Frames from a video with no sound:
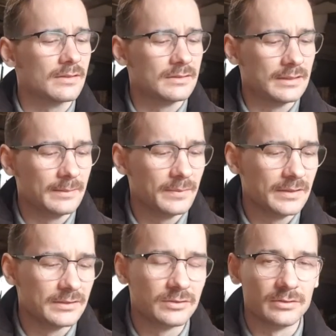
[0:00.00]
tip
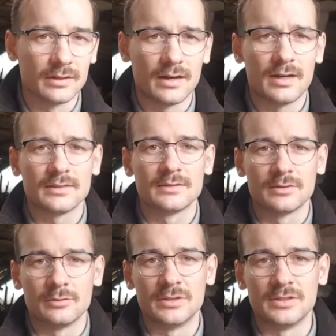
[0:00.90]
is to ask
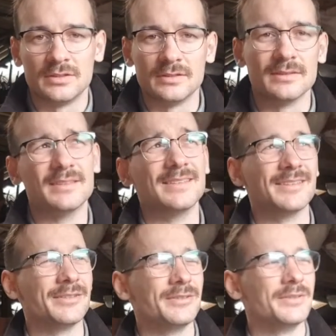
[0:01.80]
questions.
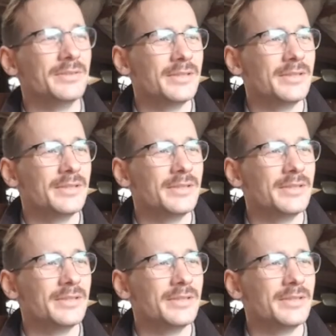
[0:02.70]
So